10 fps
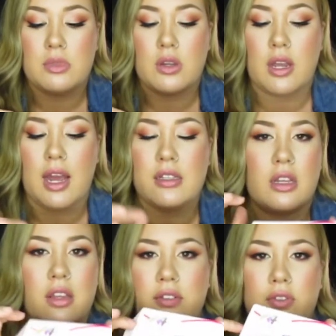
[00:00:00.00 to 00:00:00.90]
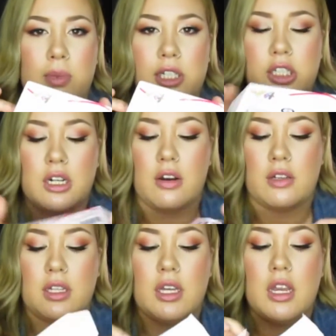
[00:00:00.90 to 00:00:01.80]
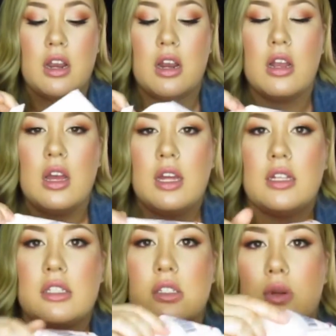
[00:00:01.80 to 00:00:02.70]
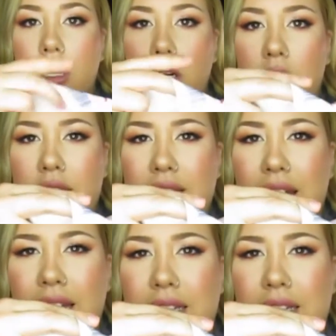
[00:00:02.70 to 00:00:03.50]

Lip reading: So it has all the information and everything here. This is what it looks like.